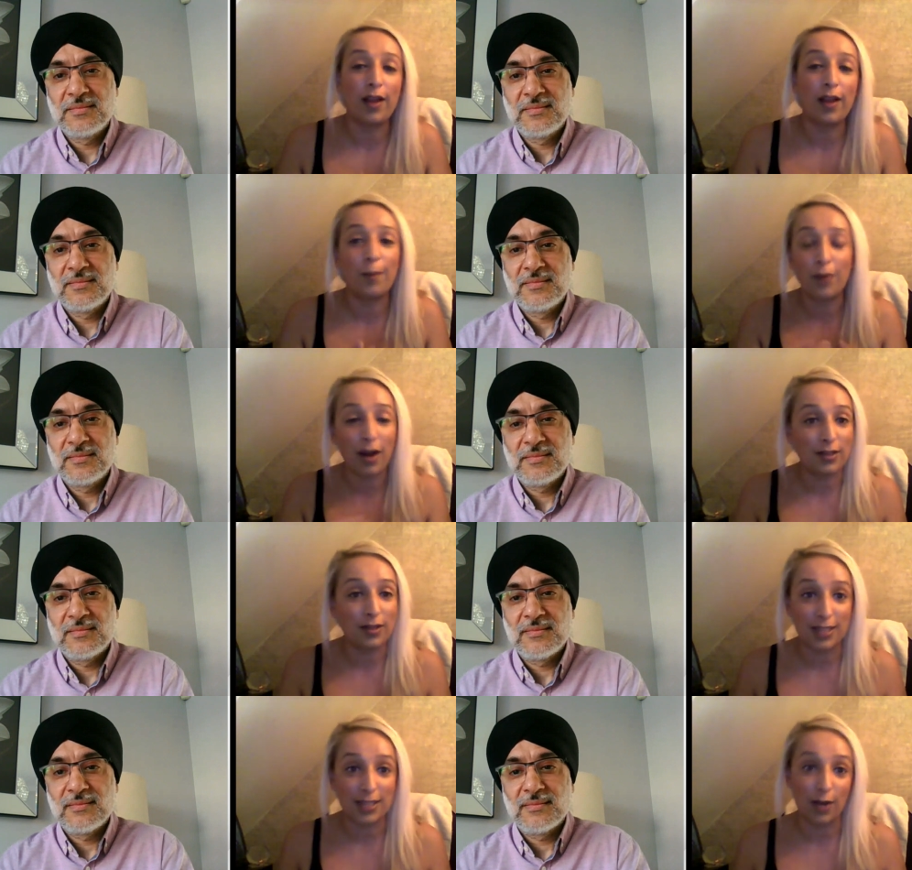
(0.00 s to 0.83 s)
Speaker 1: that I'm proud
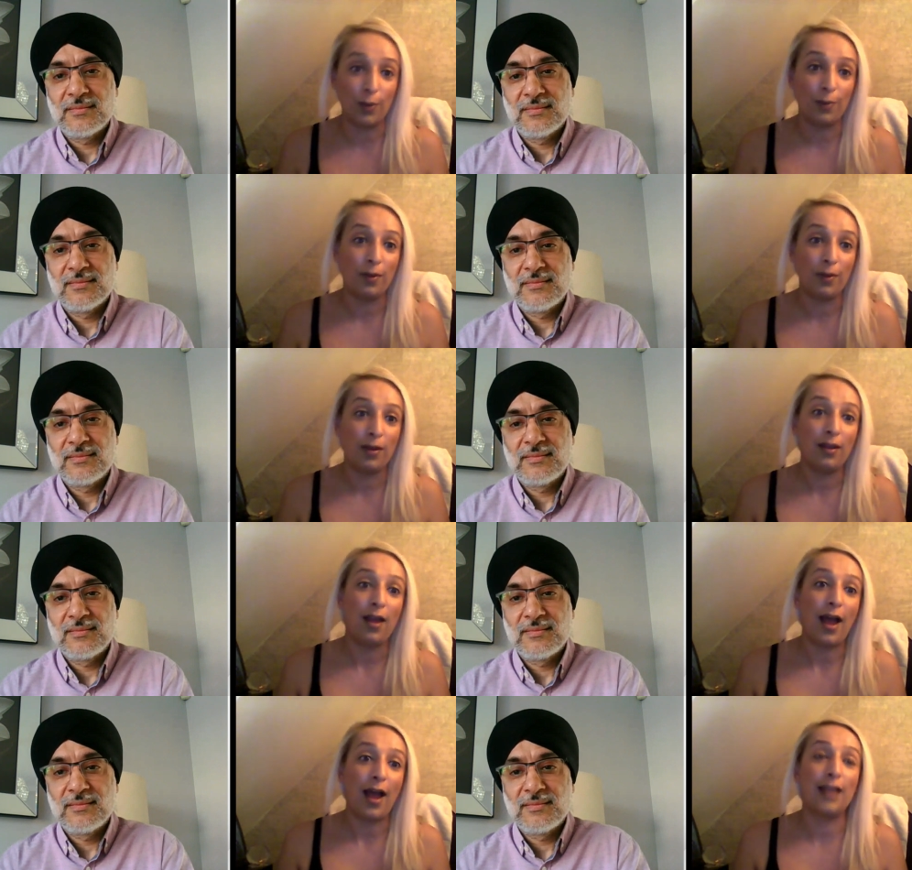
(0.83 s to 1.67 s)
to tell.
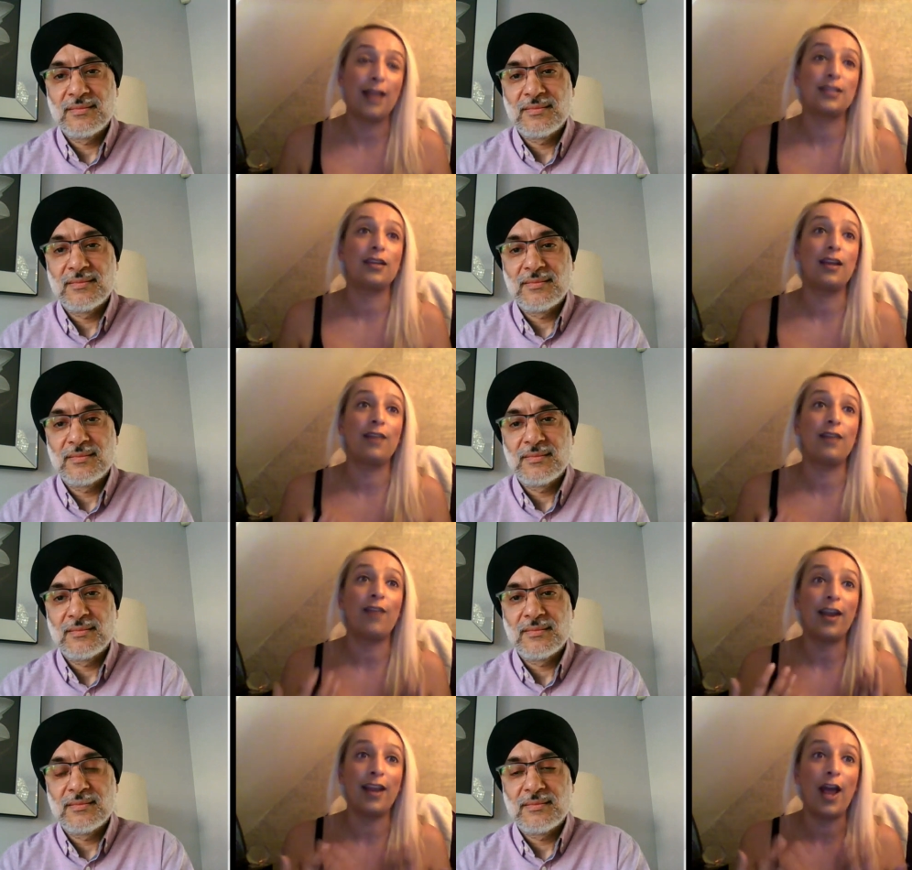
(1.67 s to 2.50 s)
And
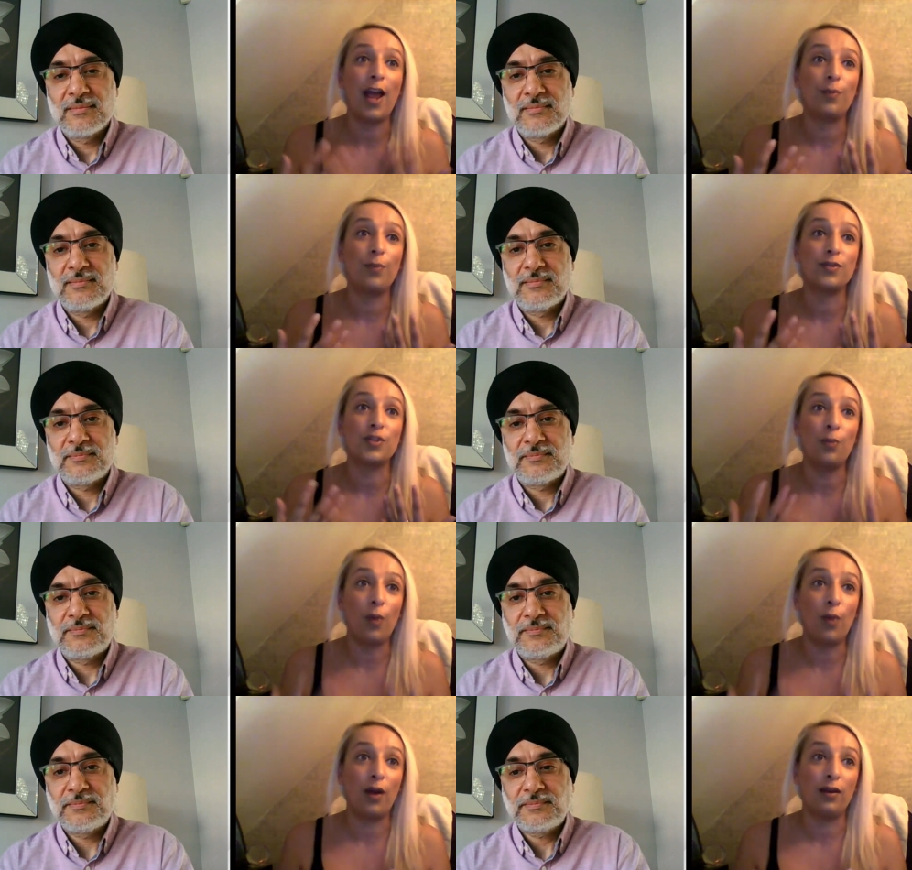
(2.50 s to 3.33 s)
if I can help
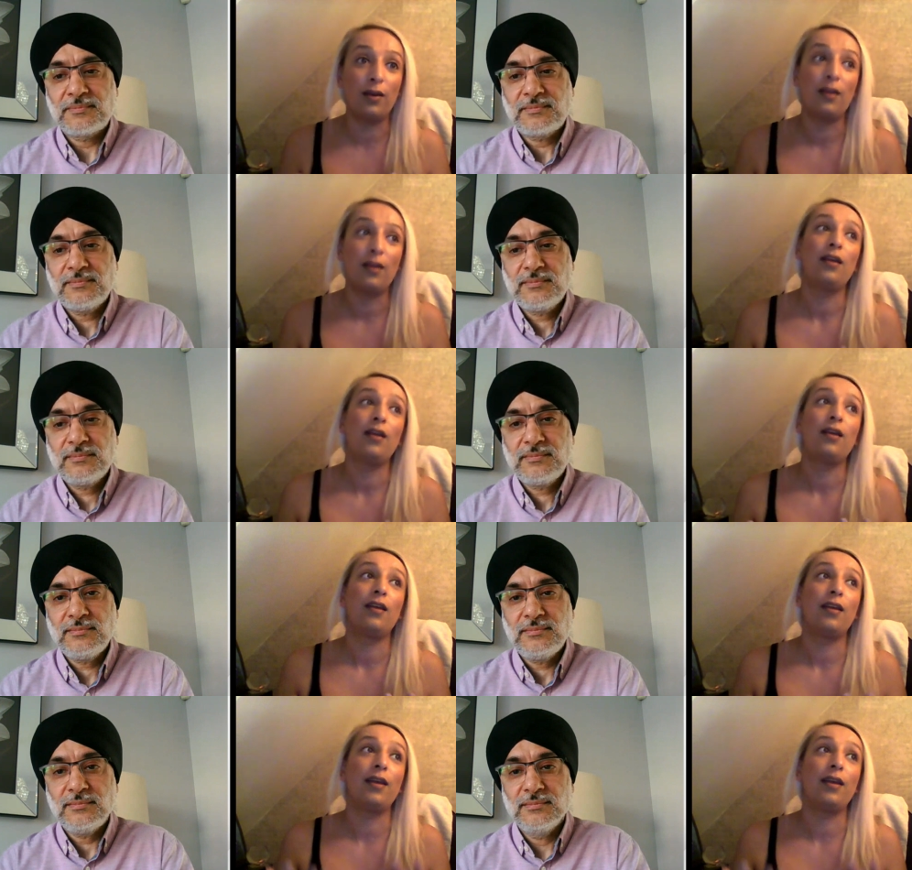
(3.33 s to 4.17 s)
someone
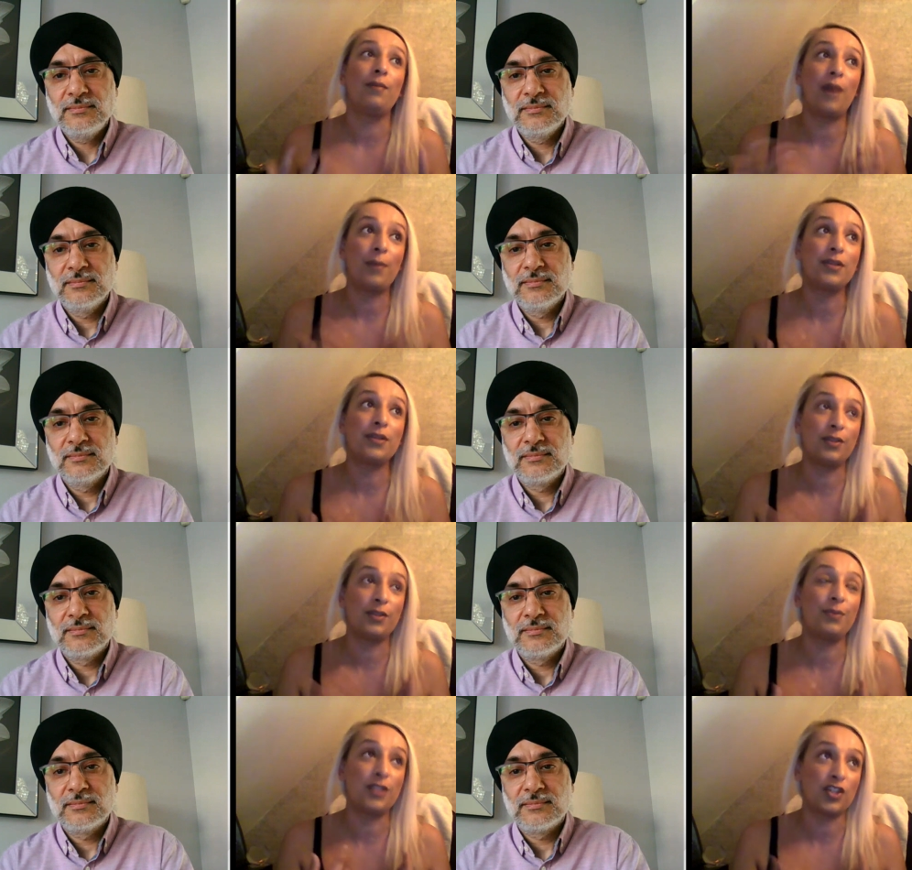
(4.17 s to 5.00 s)
in my pos
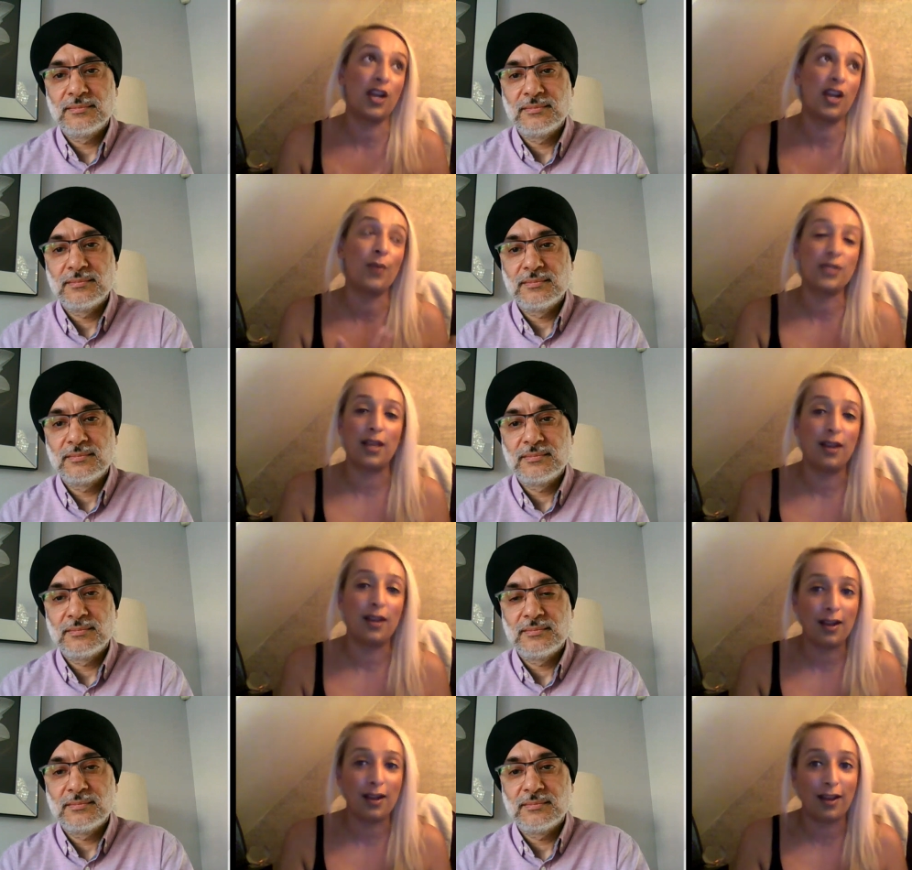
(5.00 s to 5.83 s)
the position I was
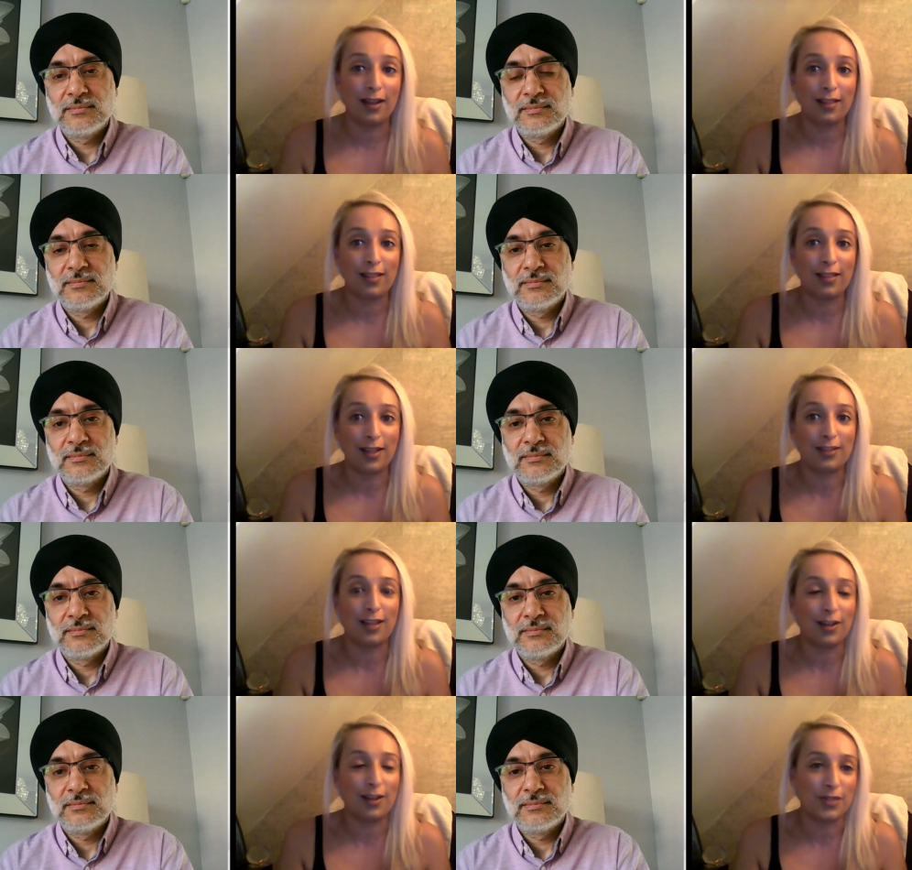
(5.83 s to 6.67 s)
in, like
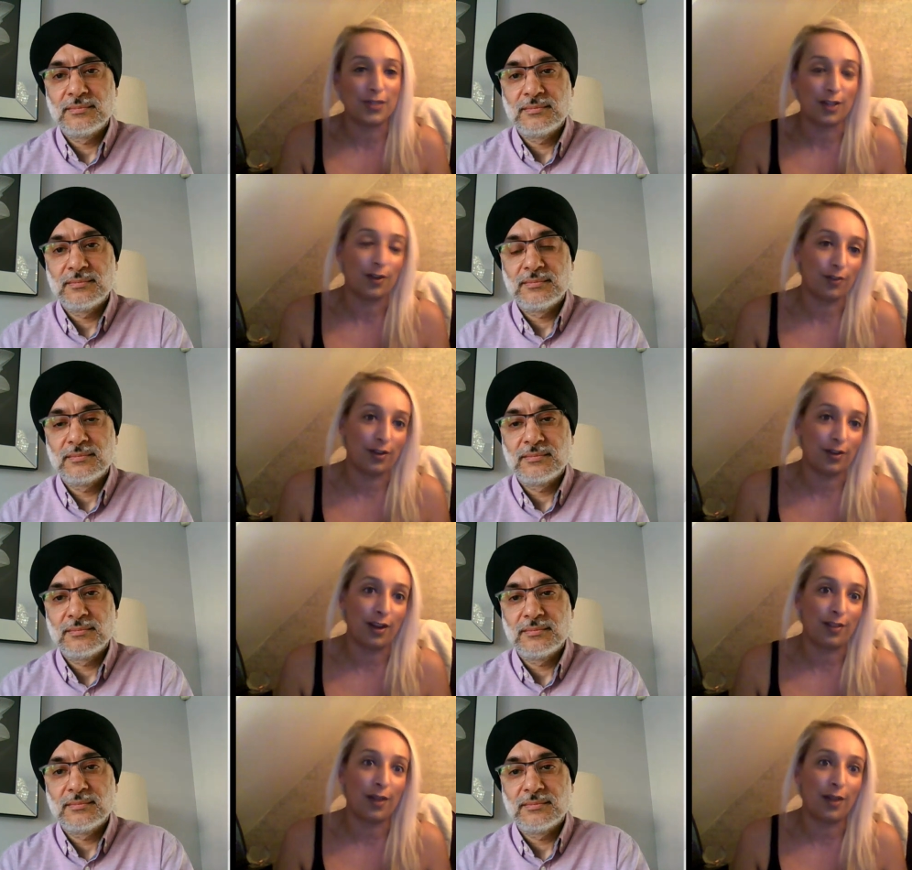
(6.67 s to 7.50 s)
that, I'd be so you
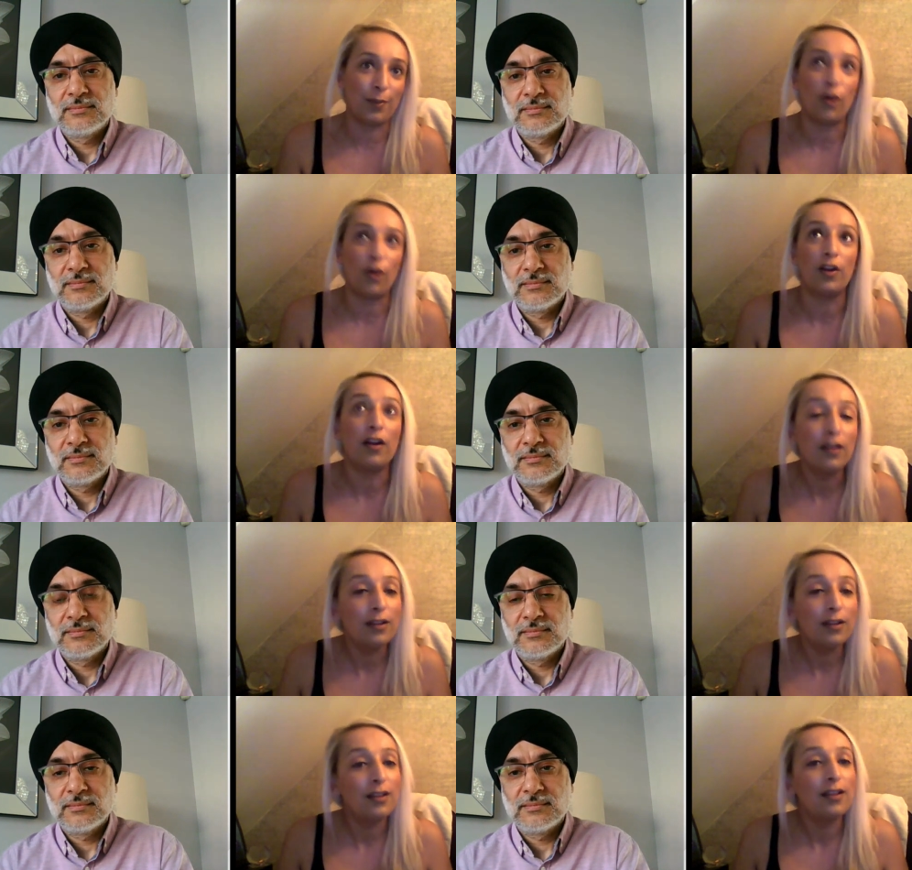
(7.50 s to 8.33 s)
know that'd be an
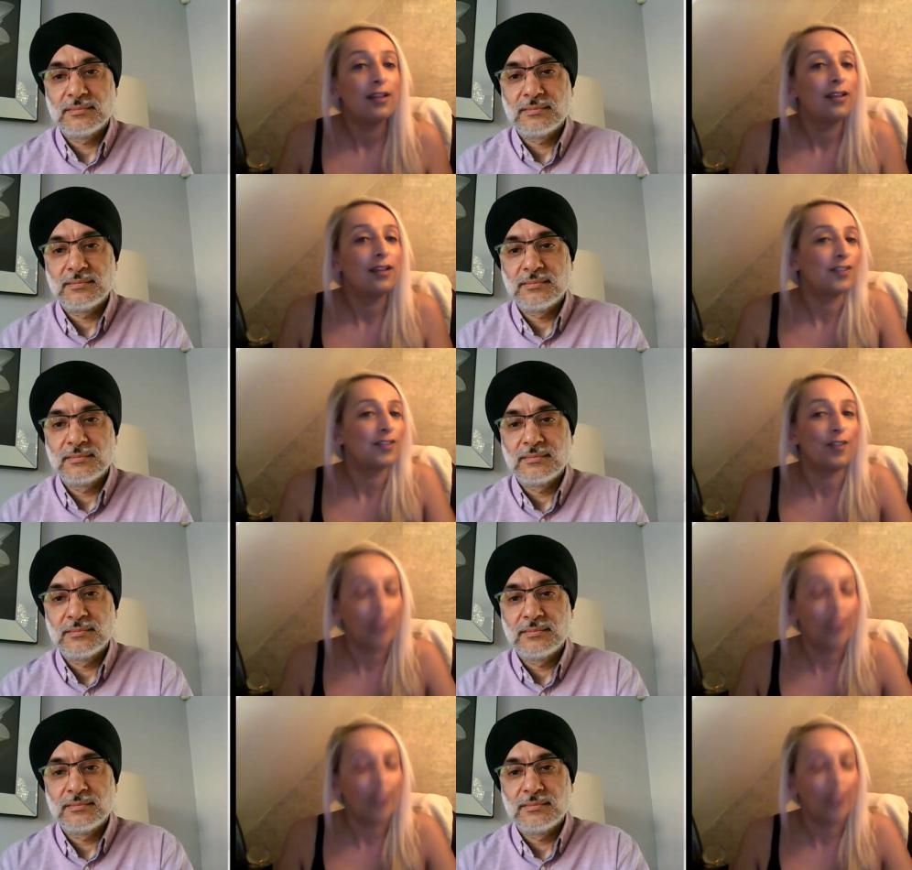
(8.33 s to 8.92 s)
honor. So